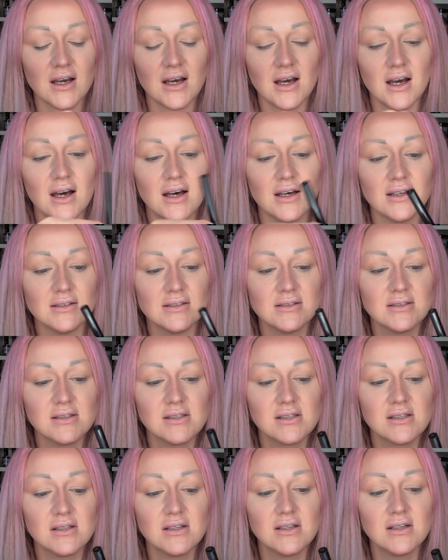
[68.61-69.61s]

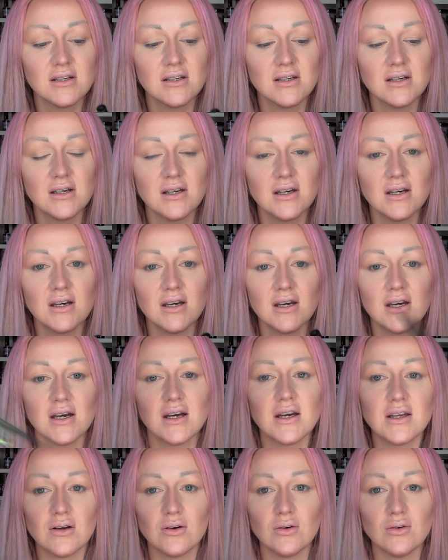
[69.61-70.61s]
and
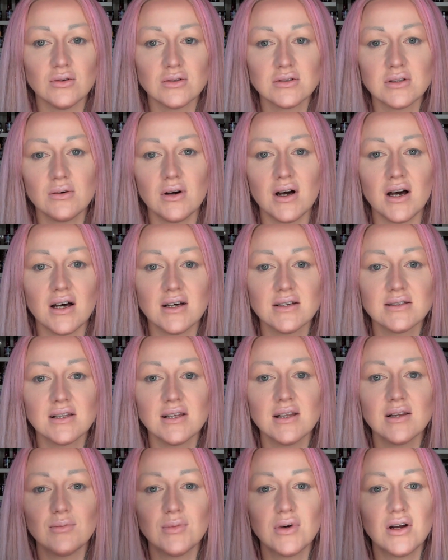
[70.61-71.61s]
it also has a
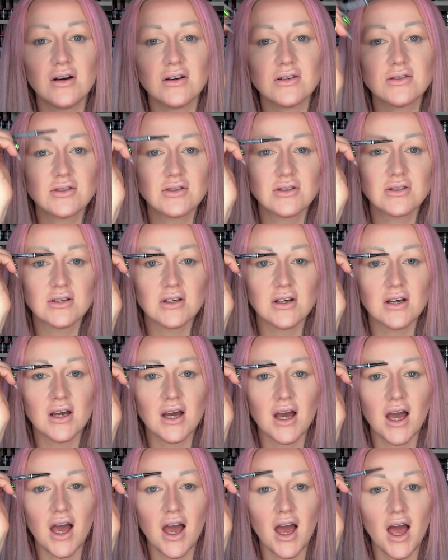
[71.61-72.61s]
little brush.
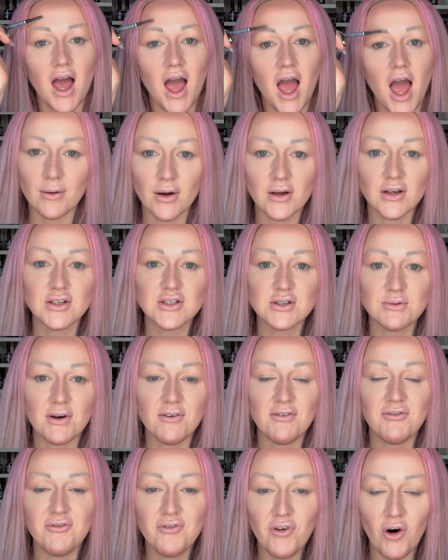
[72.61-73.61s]
I'm going to do a
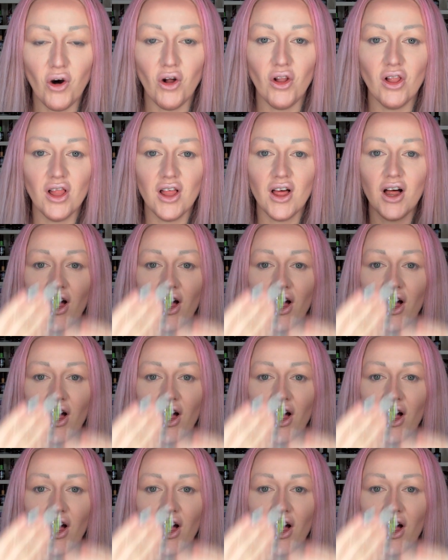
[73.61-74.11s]
full